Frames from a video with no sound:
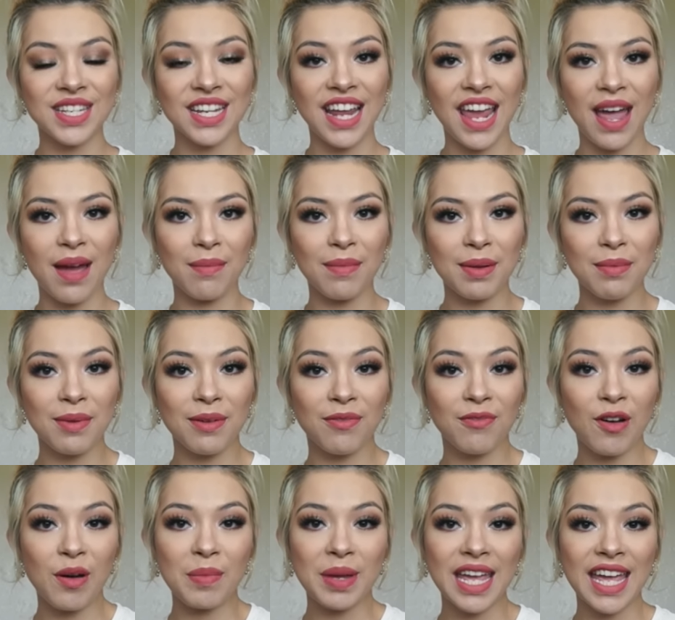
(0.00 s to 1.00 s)
today I'm going to be
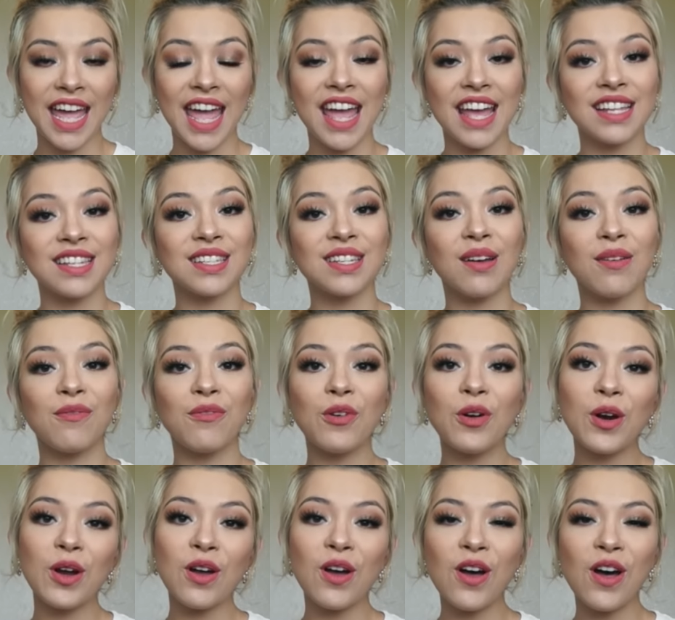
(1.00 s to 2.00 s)
filming a
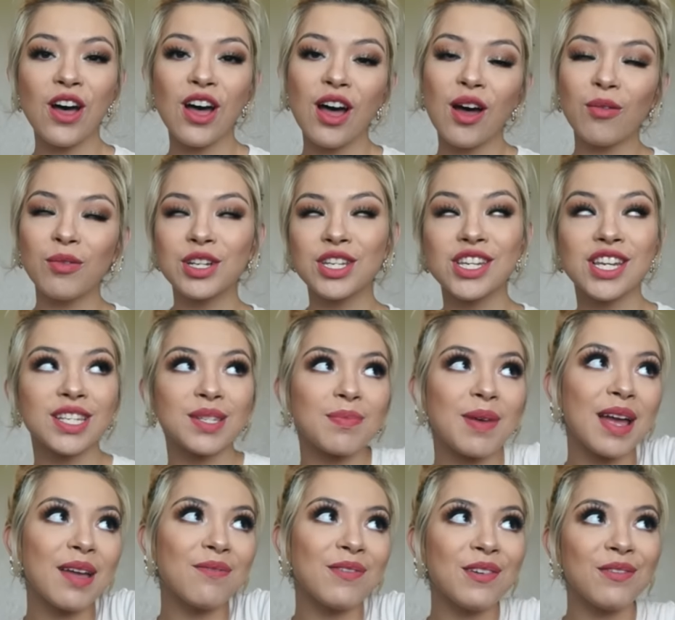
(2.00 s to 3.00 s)
Sephora haul, which is
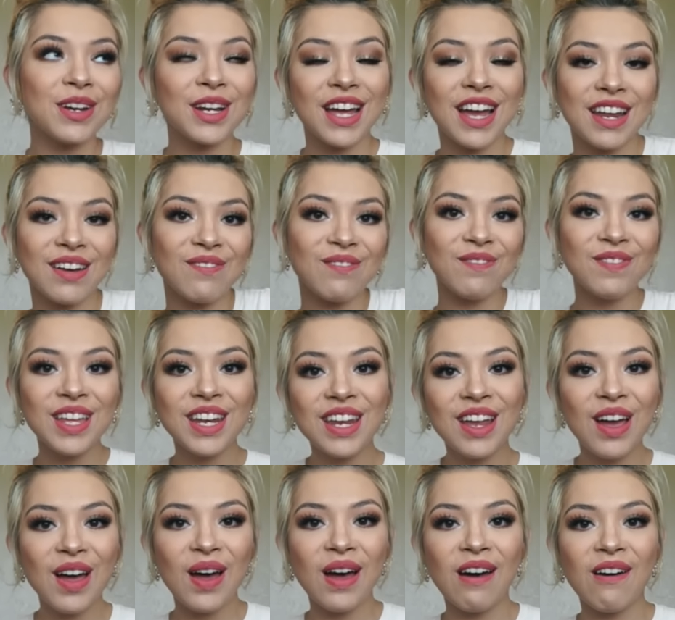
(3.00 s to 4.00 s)
my favorite kind of
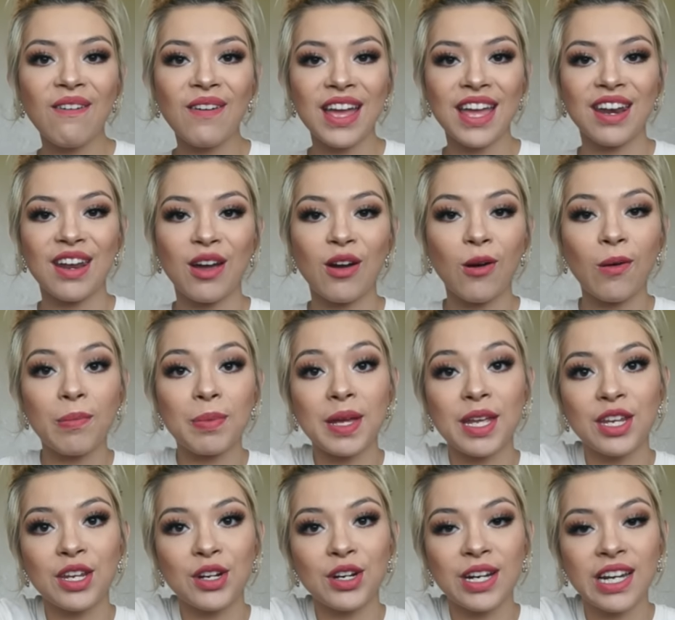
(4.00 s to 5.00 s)
video, and I hope
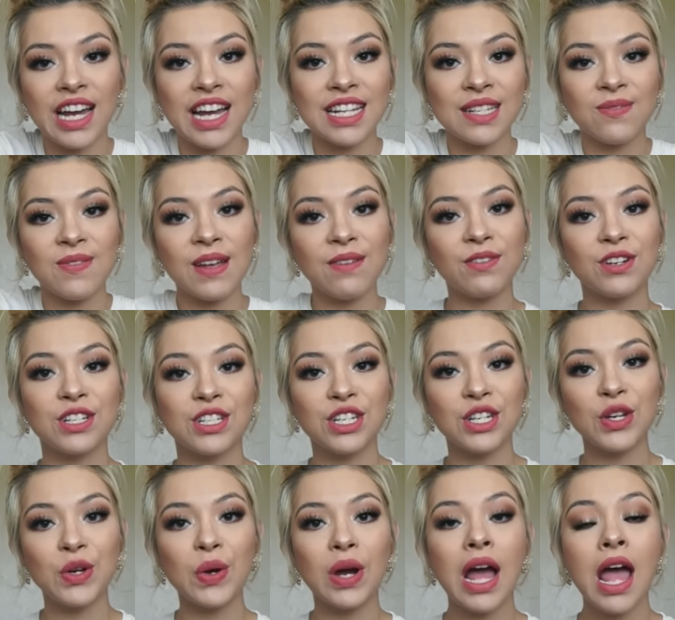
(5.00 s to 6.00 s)
your guys' favorite
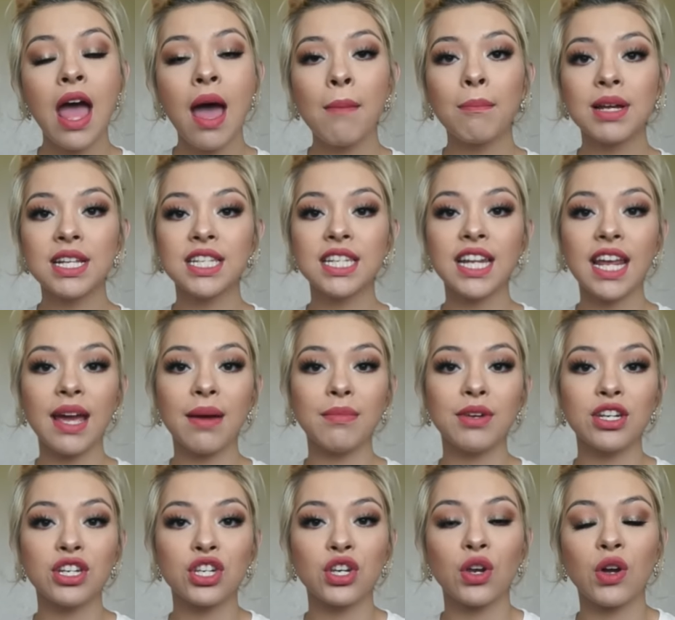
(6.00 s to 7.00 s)
too. But today I'm
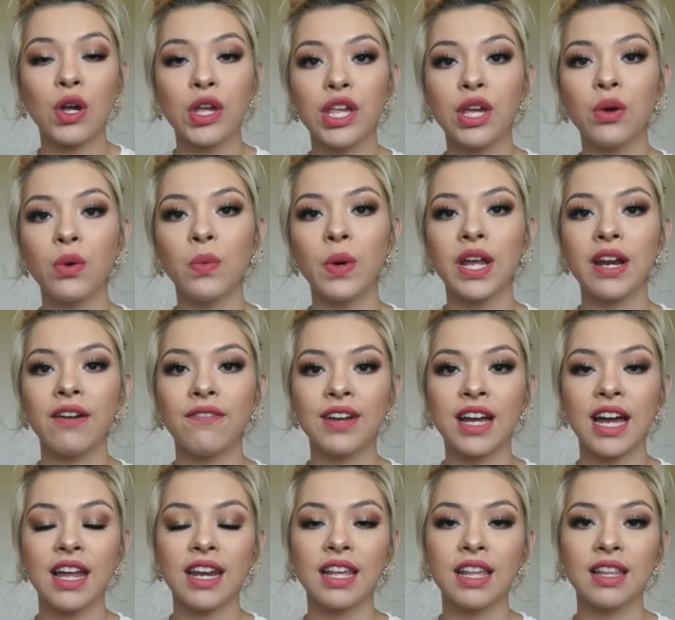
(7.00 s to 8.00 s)
going to show you what I've
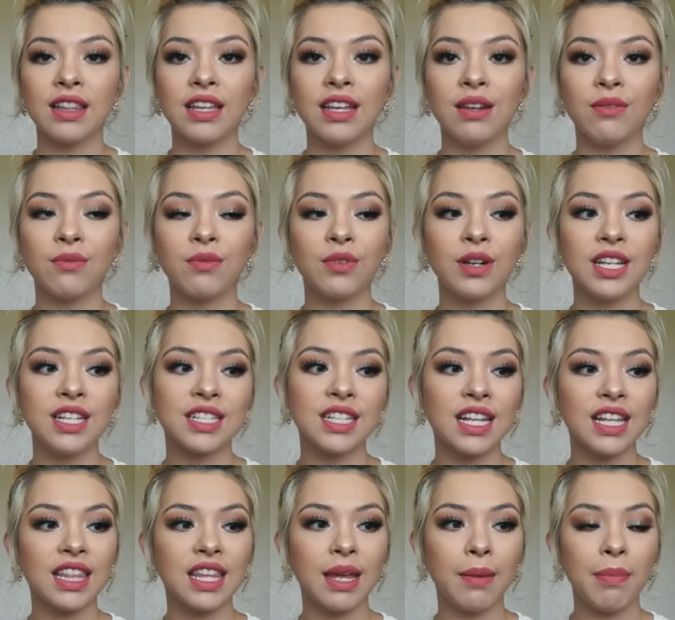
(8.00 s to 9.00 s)
kind of
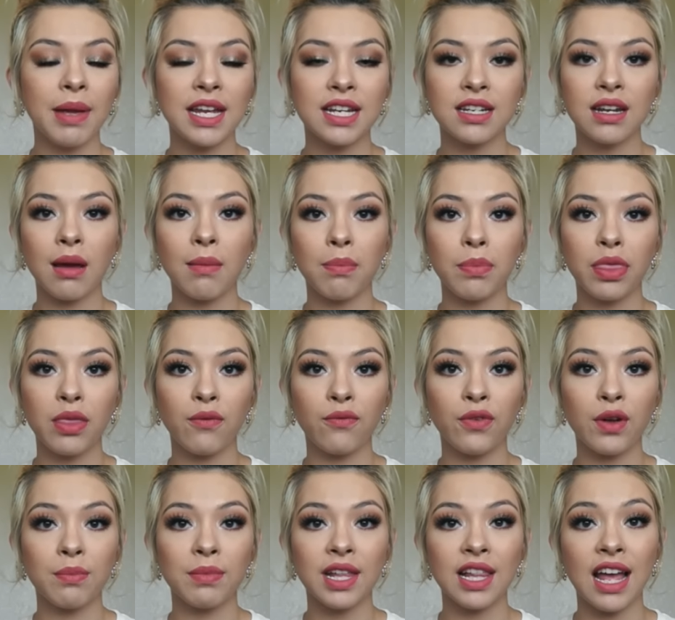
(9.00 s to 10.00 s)
recently picked up
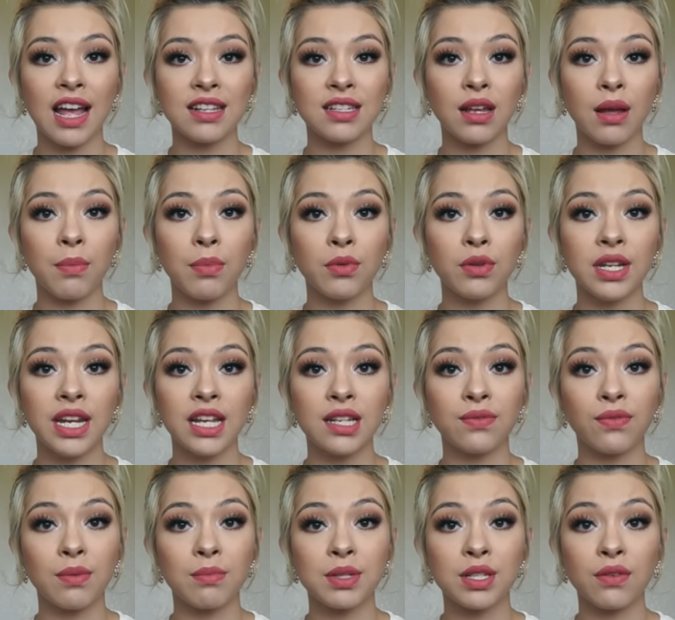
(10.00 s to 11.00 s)
from the last couple of days
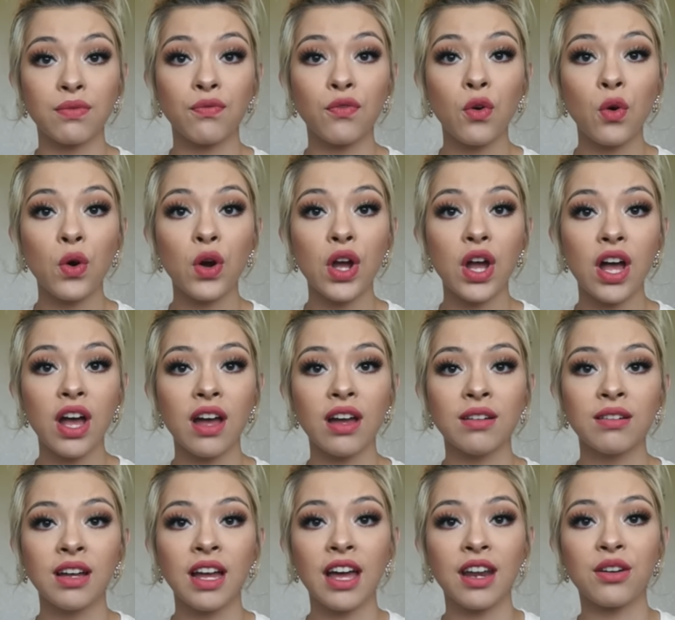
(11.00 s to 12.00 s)
from
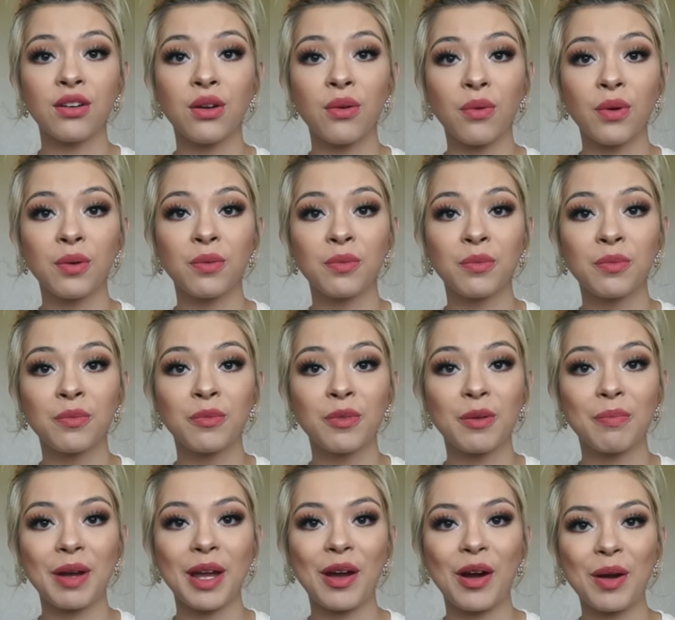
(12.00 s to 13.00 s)
Sephora. I don't know
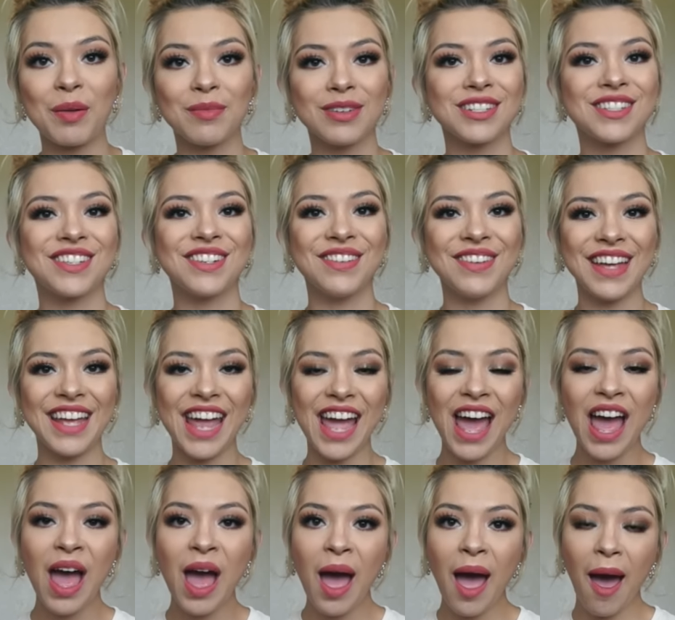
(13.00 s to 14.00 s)
what my arm was
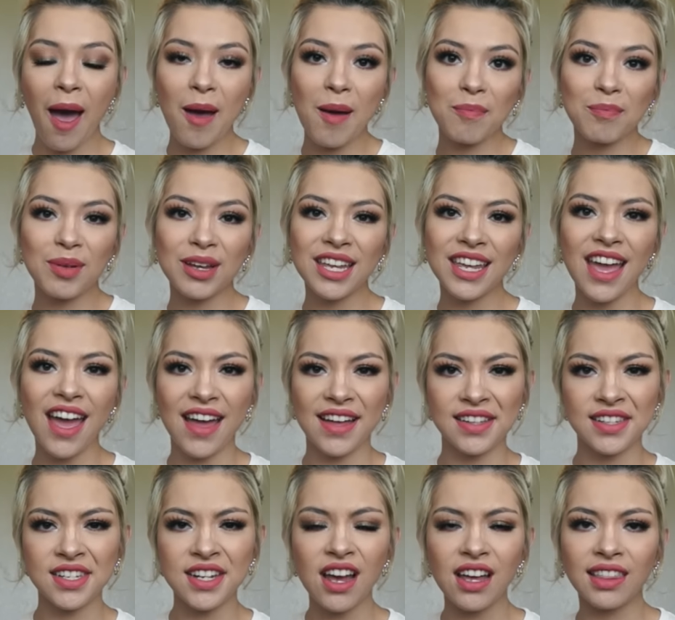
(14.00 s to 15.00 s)
doing. Um, but yeah,
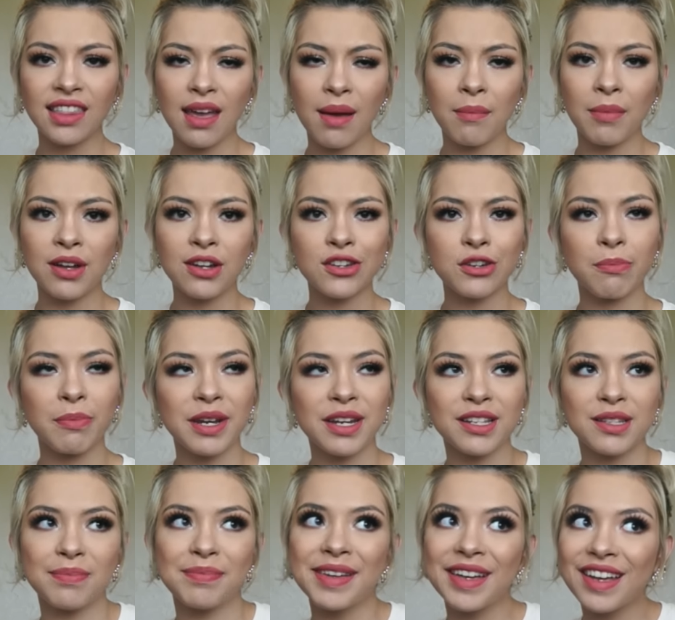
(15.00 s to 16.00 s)
it's not that much, but
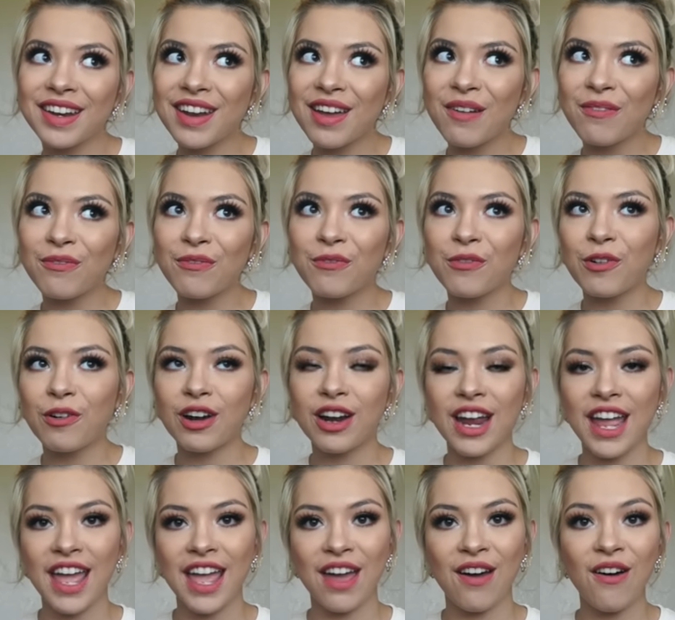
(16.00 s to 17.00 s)
it's big enough for
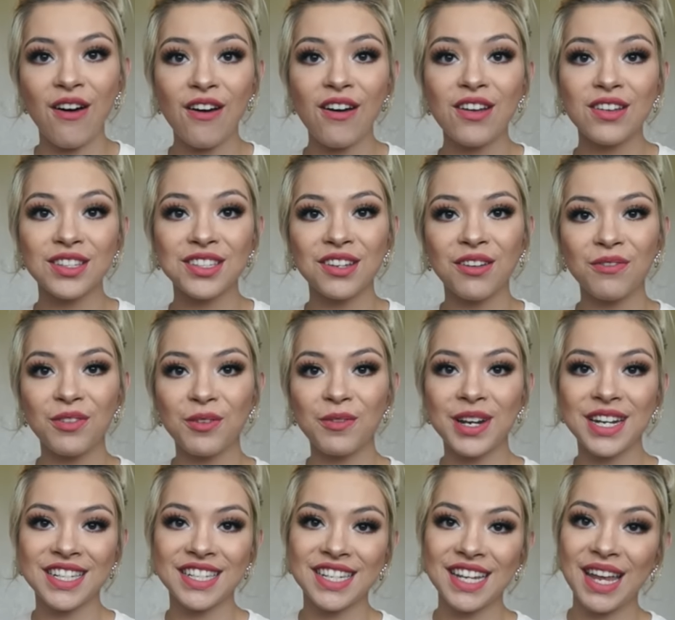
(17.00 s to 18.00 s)
a haul. So if you
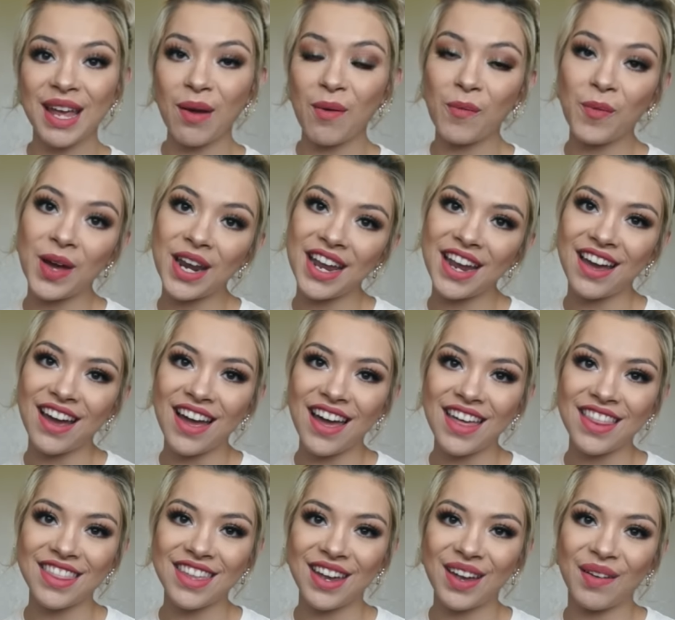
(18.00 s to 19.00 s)
want to see what I
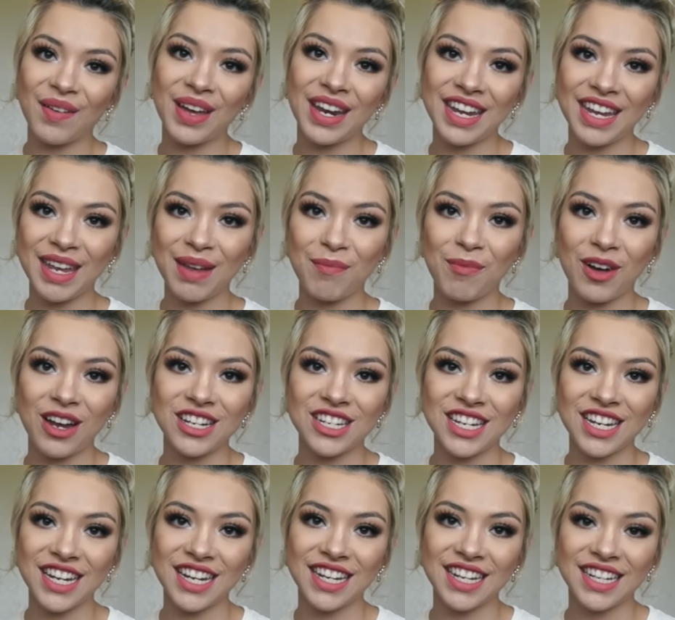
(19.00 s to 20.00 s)
got, then go ahead and keep
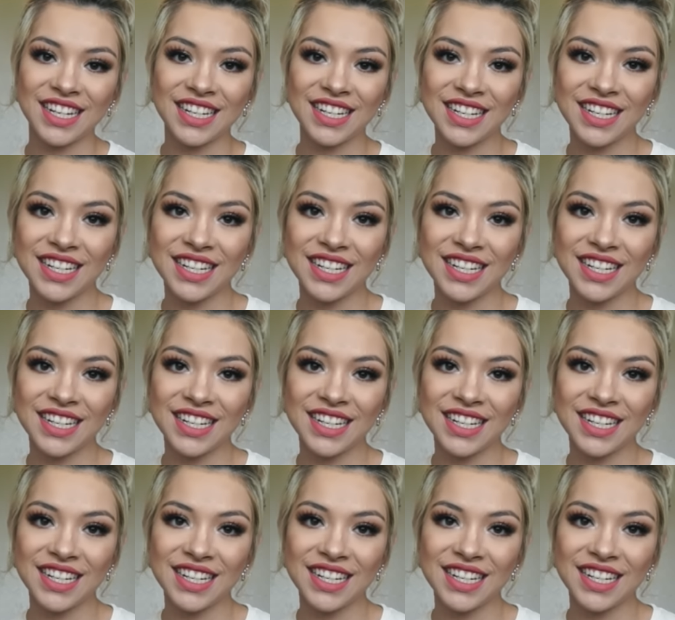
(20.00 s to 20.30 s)
watching.